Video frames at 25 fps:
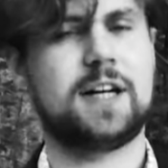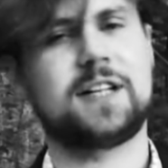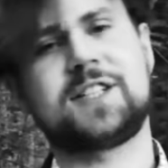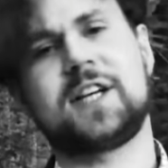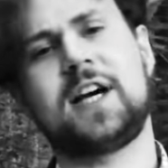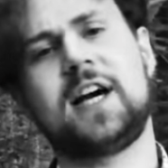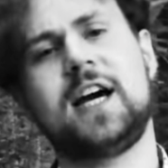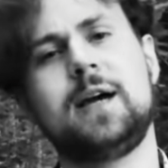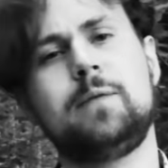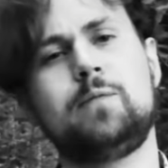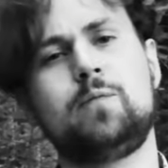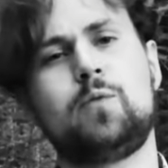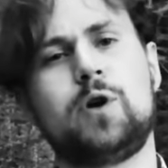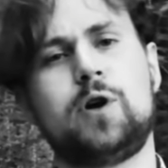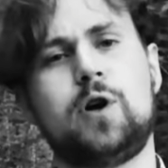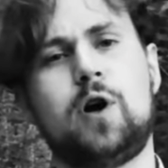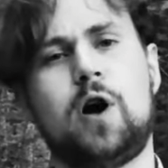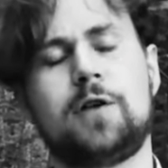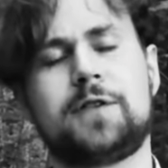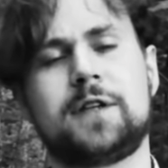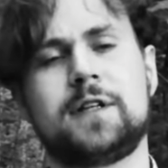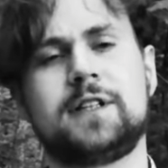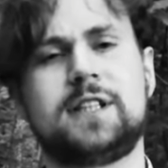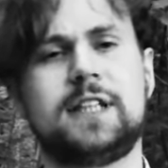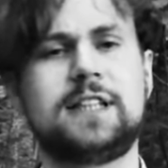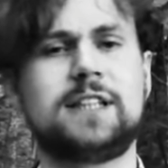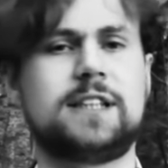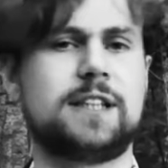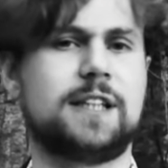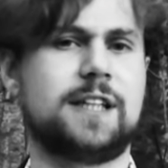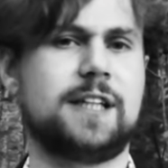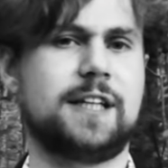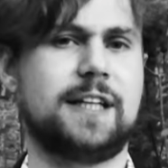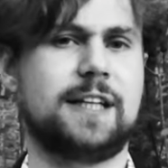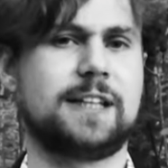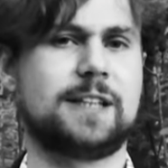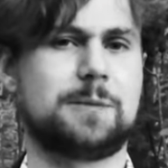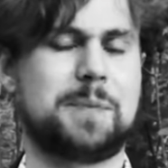In a time where
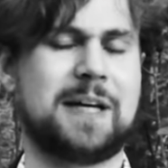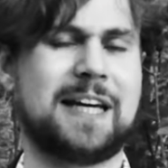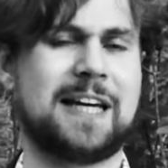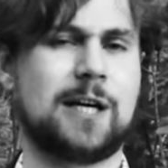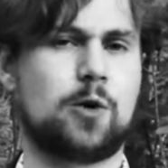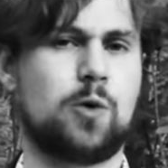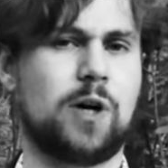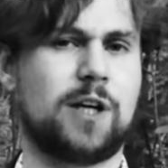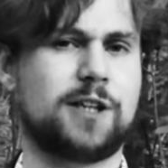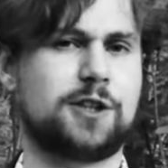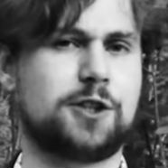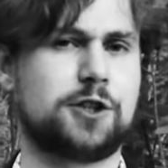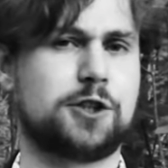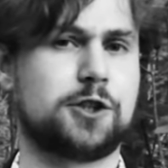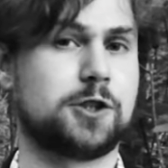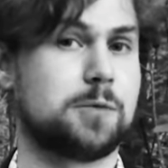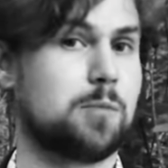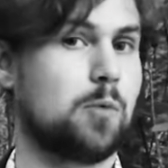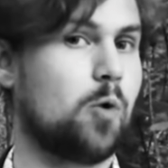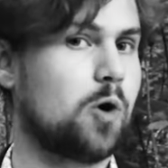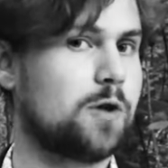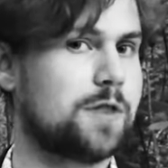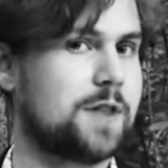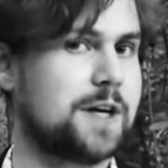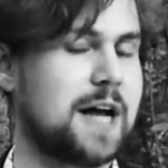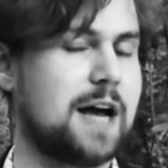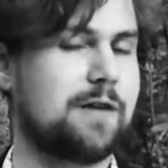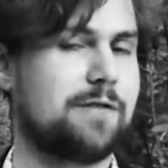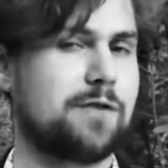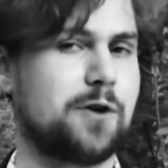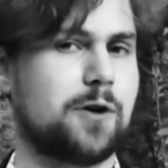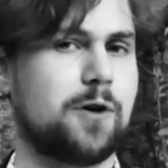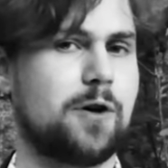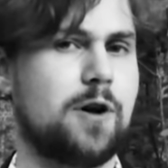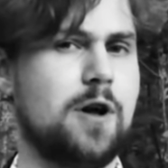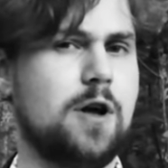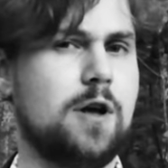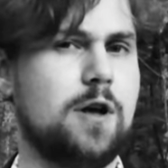authenticity is being questioned more than
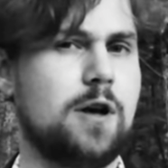ever,